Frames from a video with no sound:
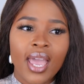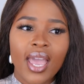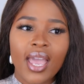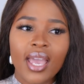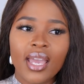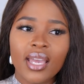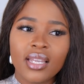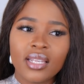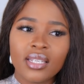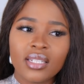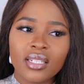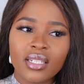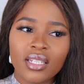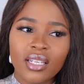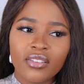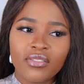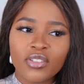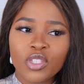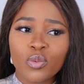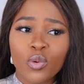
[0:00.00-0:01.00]
And
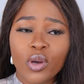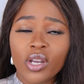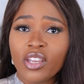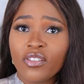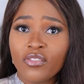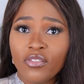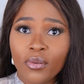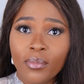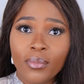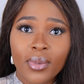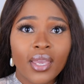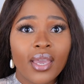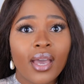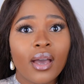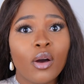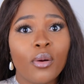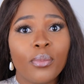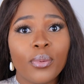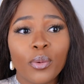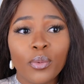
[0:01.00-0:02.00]
if it's working for me, I
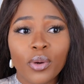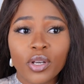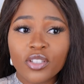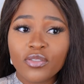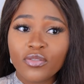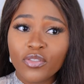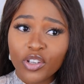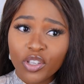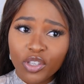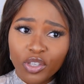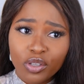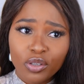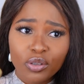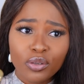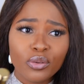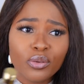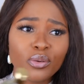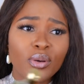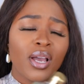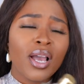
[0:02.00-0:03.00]
hope it works for
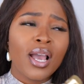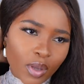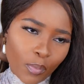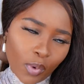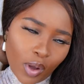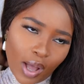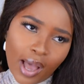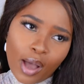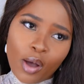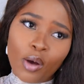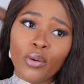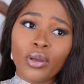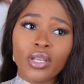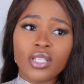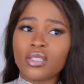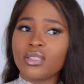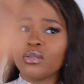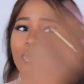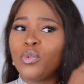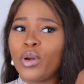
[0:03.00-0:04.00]
you. Well, I
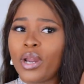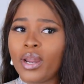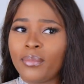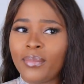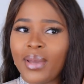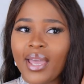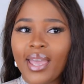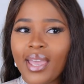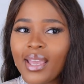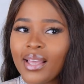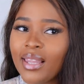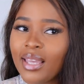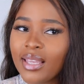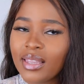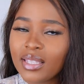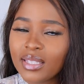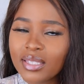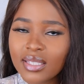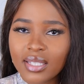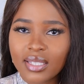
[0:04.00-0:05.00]
always wear my hair
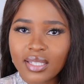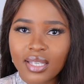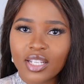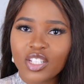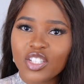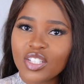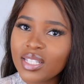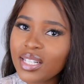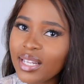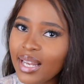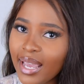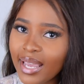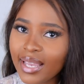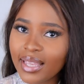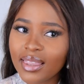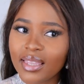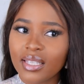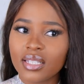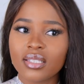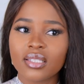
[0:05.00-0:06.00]
like this because I just
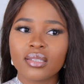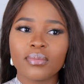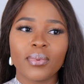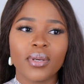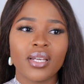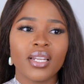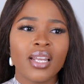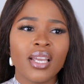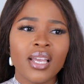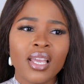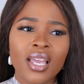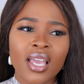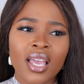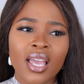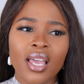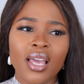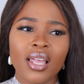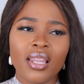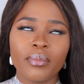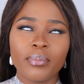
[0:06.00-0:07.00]
like this, but
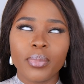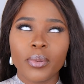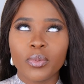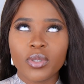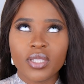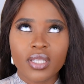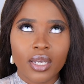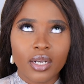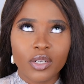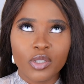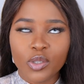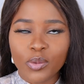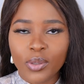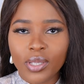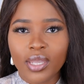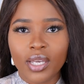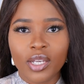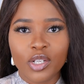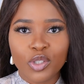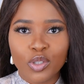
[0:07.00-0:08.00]
then people started
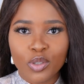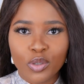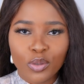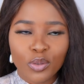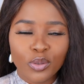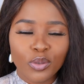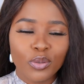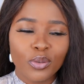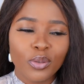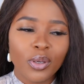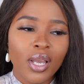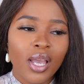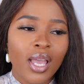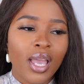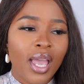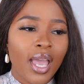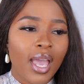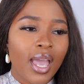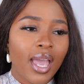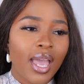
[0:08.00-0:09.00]
doing that too.
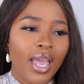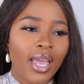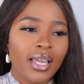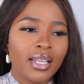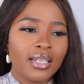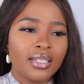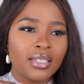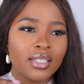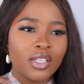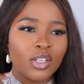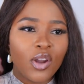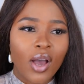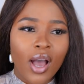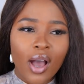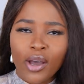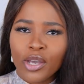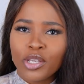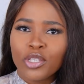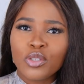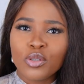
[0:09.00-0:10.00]
And you know
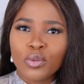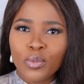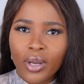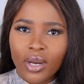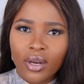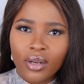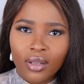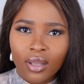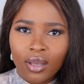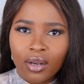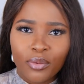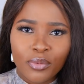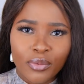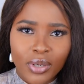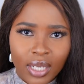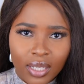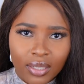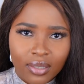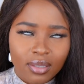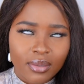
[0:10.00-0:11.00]
how I used to wear a lot of
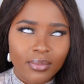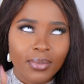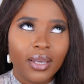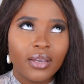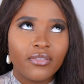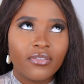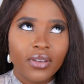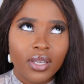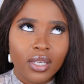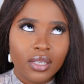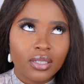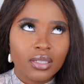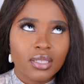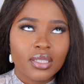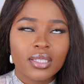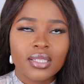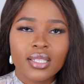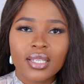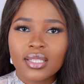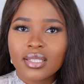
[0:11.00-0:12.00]
rings on my fingers
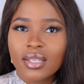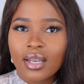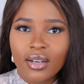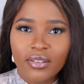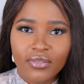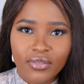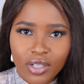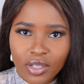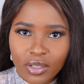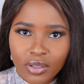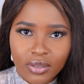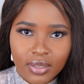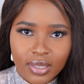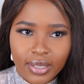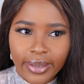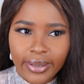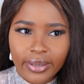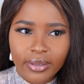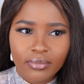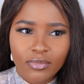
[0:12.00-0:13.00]
since I started videos,
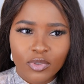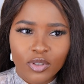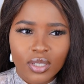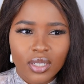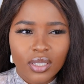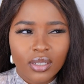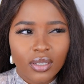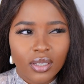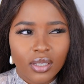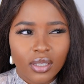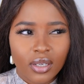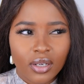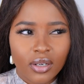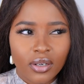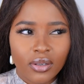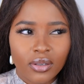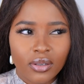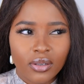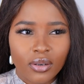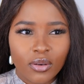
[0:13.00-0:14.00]
like, was it a
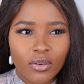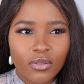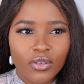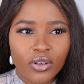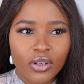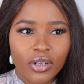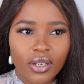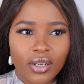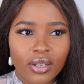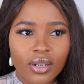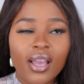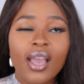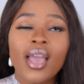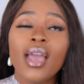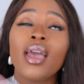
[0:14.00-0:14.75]
year, over a year?